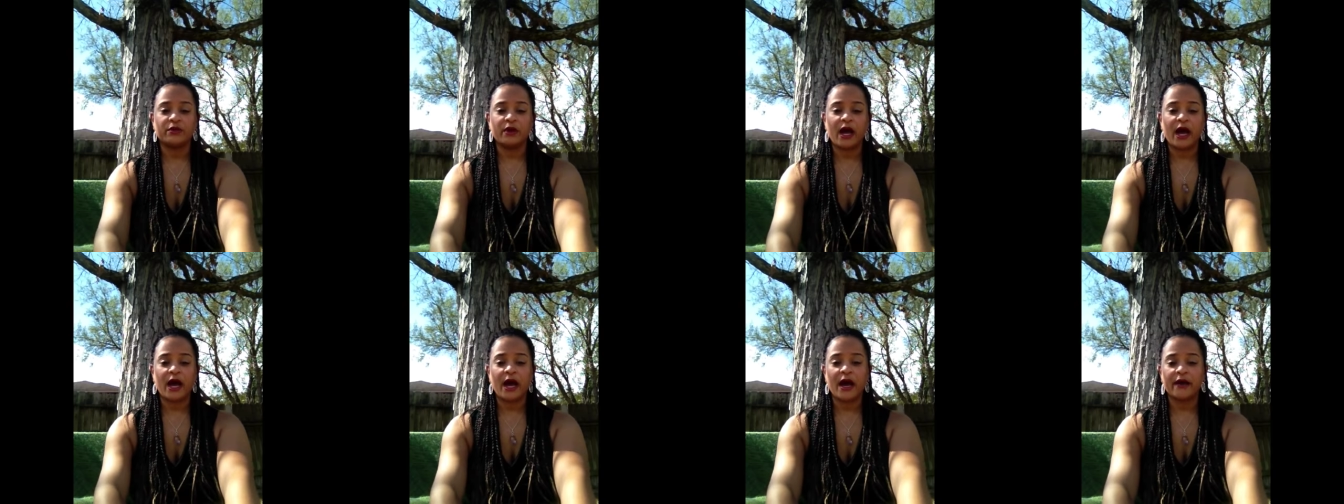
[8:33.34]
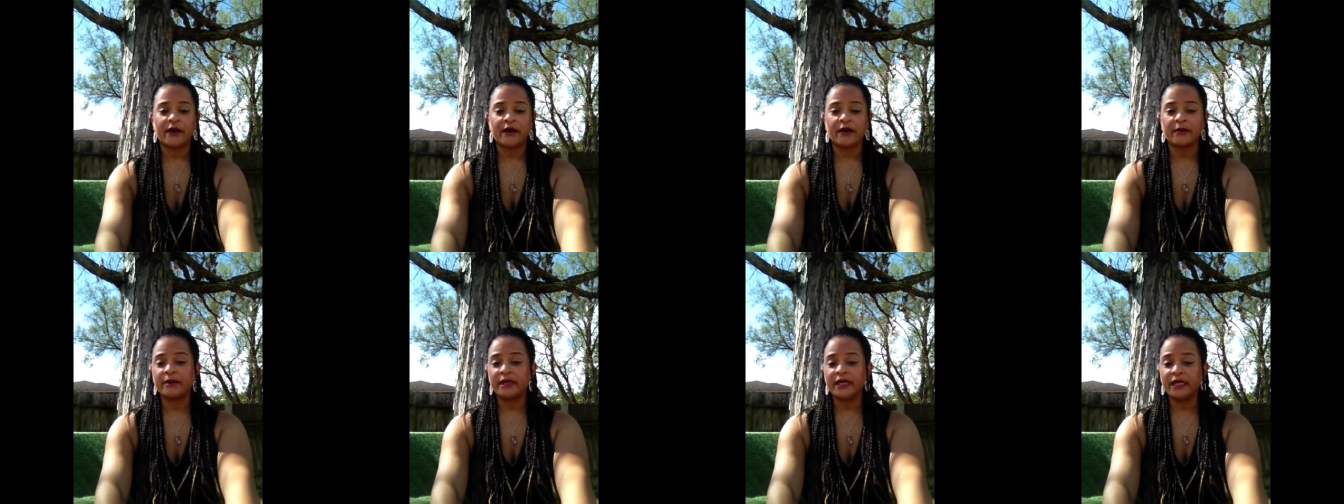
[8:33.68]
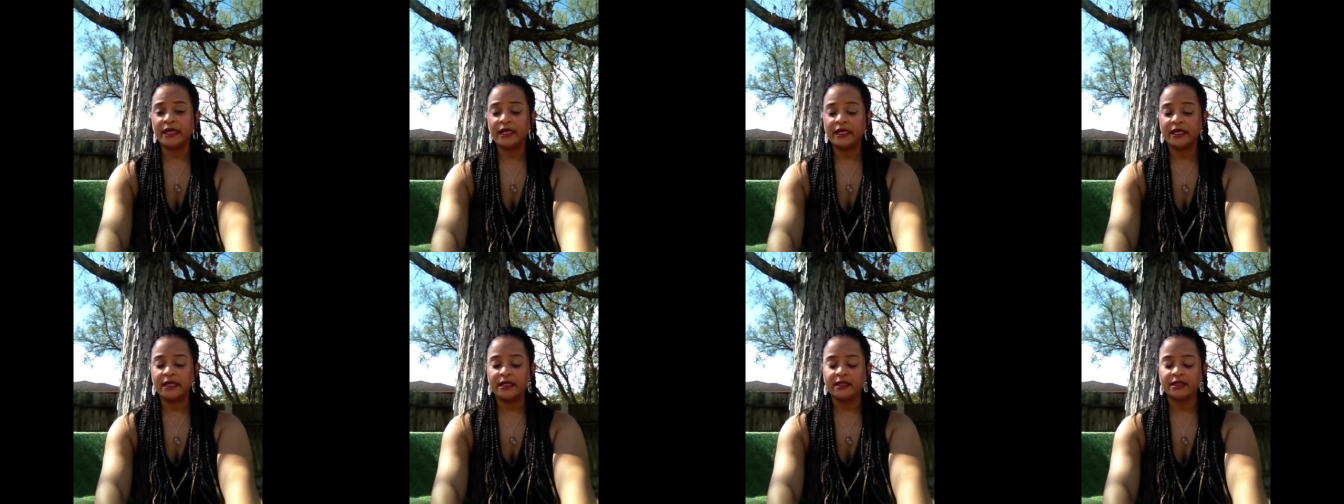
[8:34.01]
higher
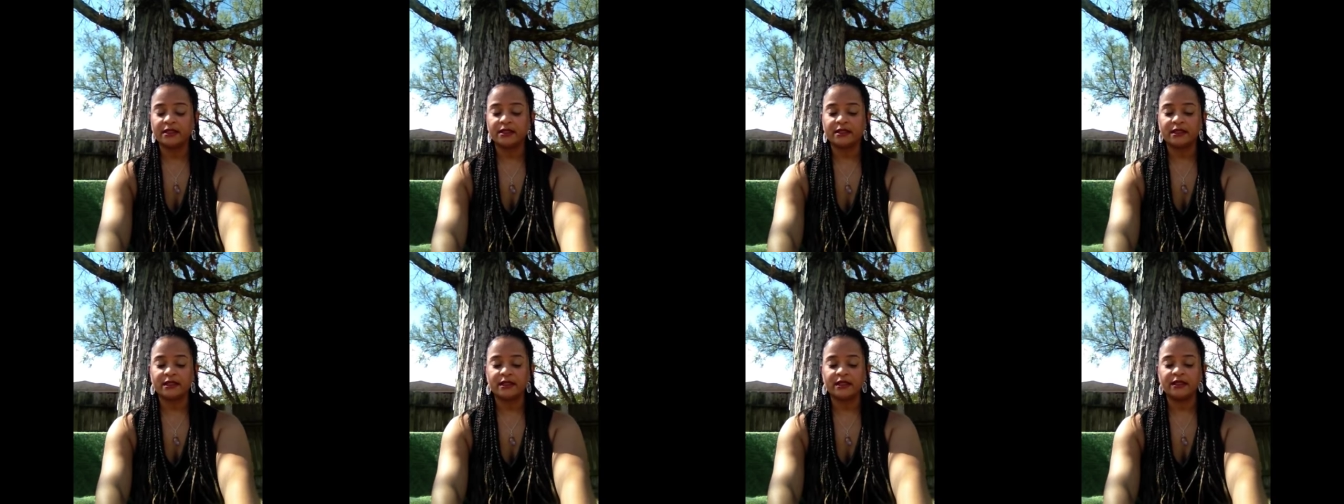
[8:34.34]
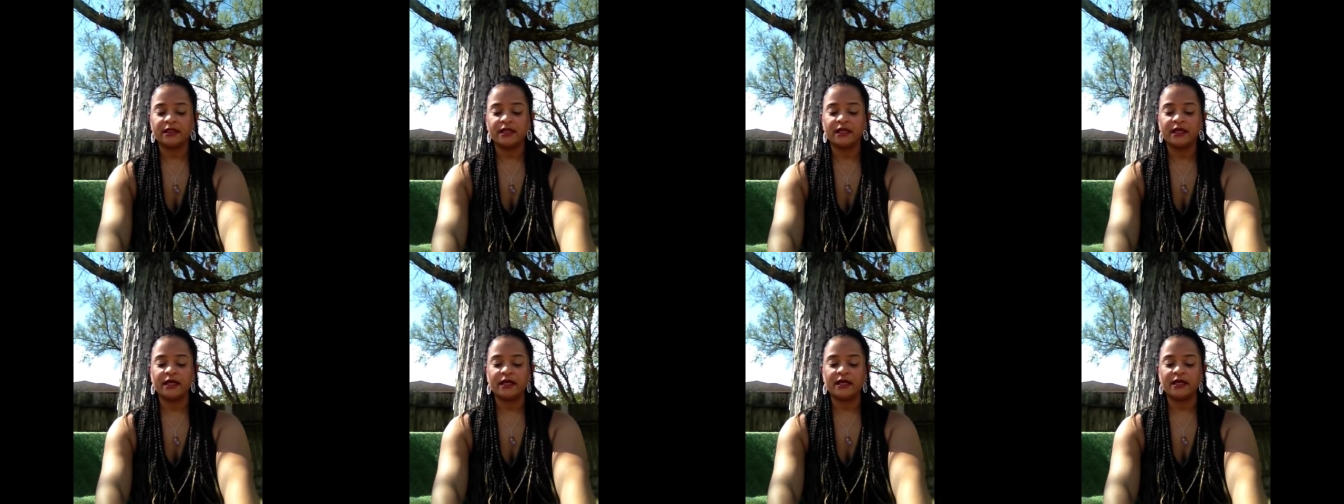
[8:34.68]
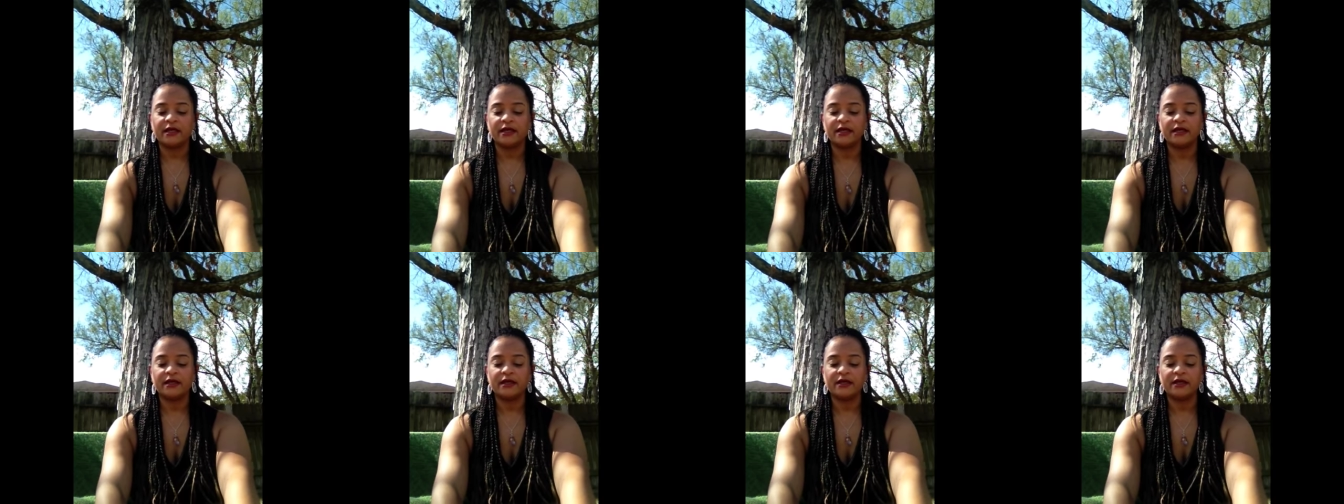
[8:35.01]
beings,
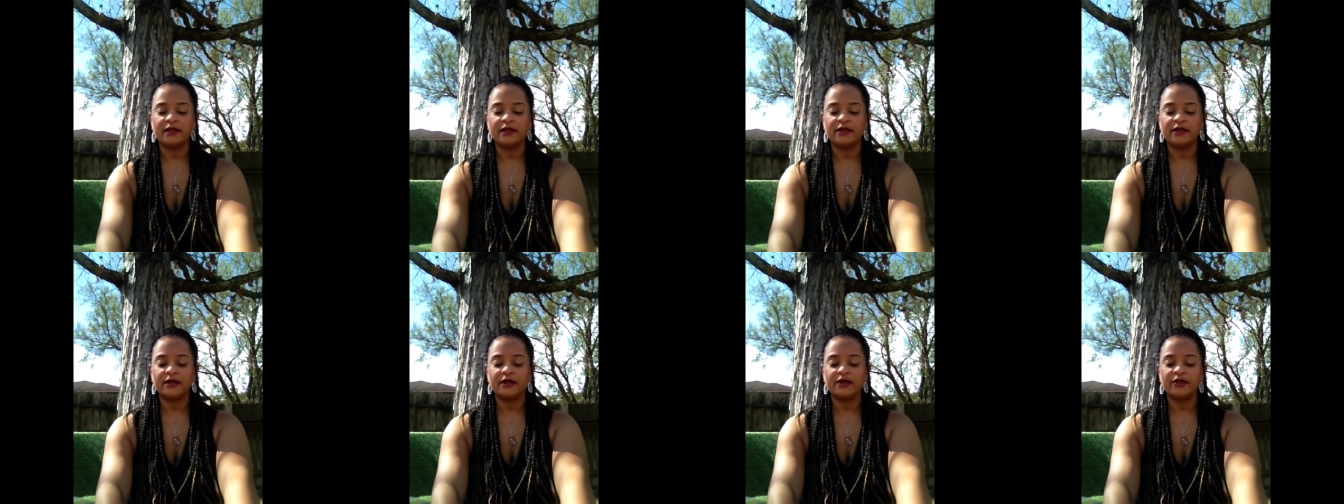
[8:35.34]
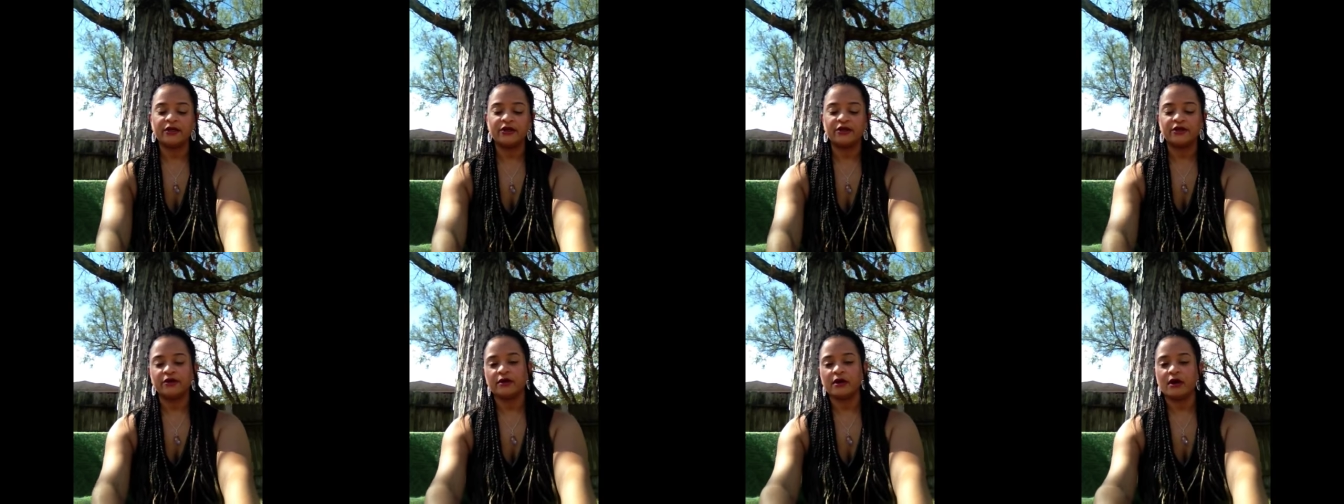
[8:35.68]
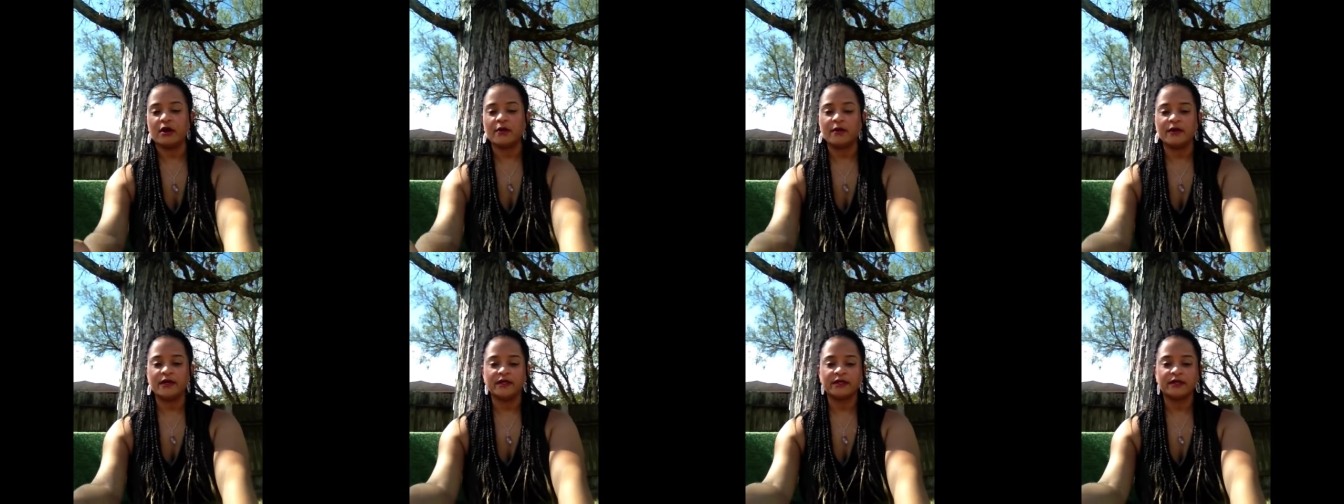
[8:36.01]
then you're
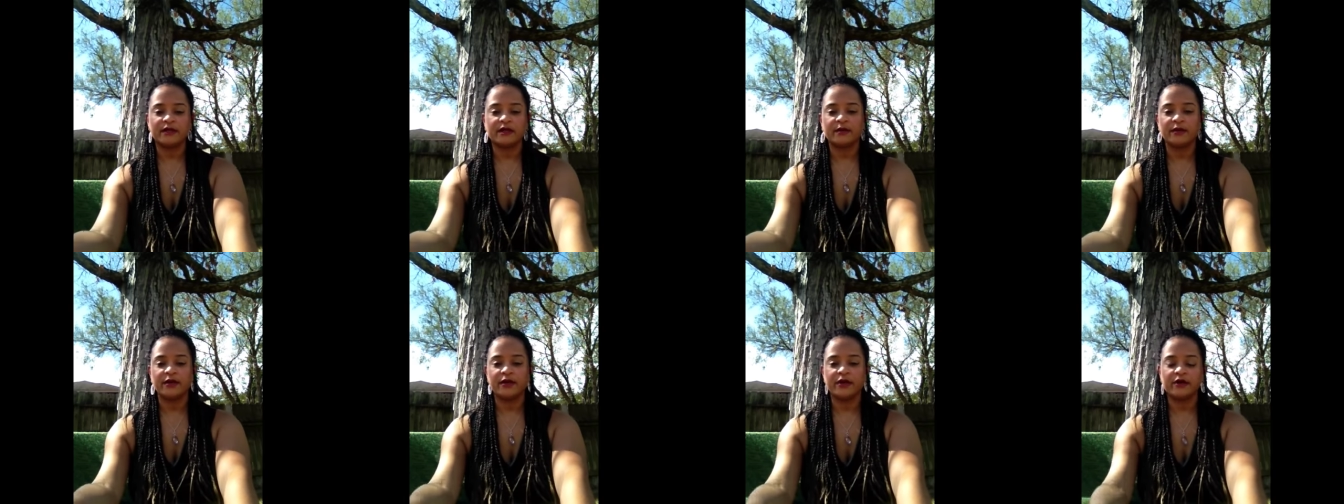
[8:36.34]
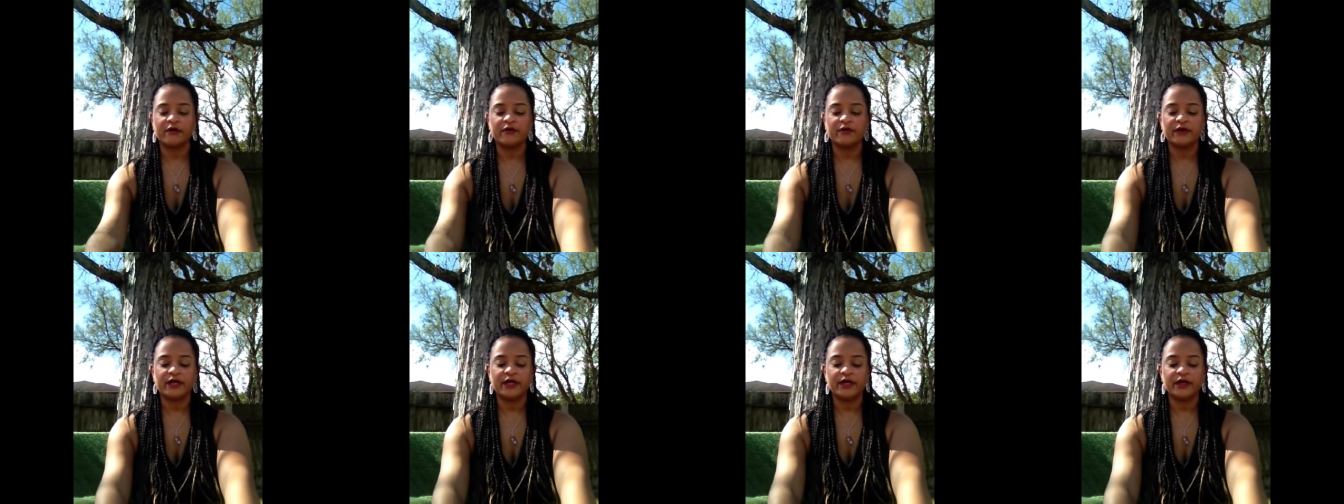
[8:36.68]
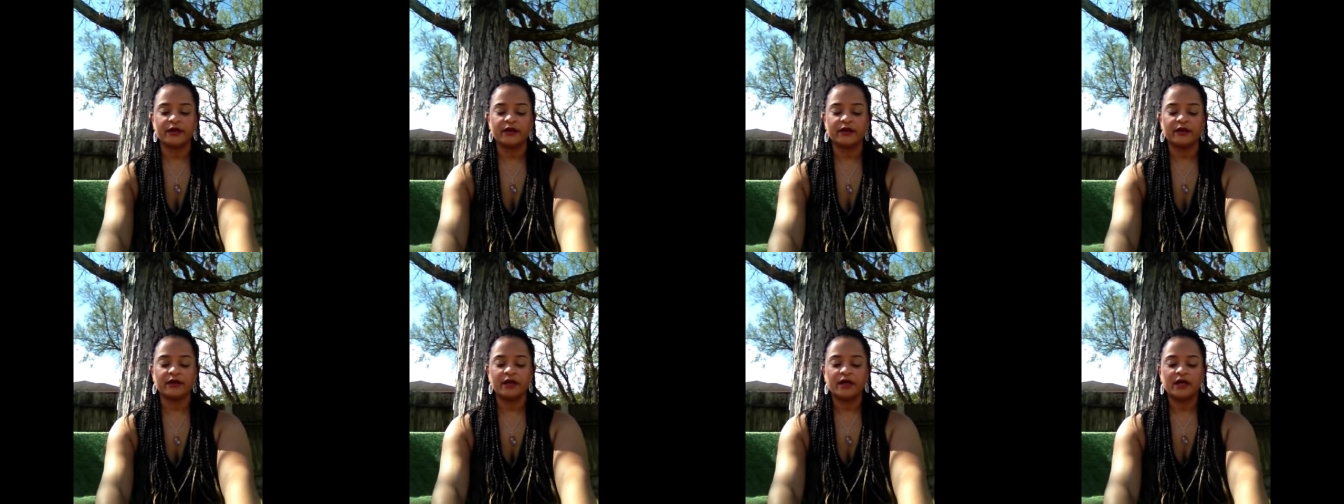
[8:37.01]
always going to be over
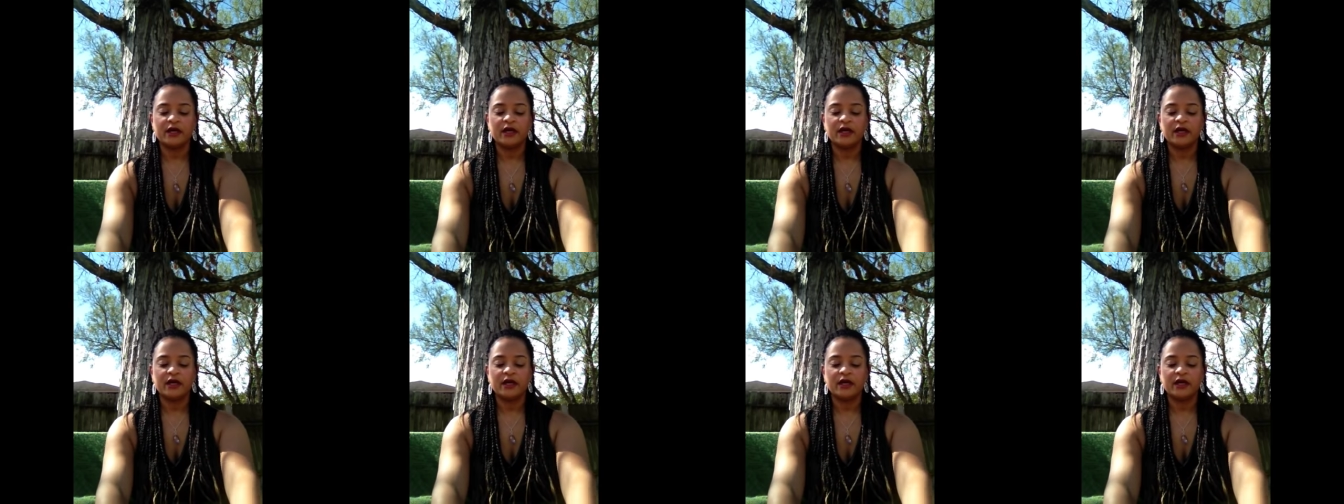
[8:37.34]
here.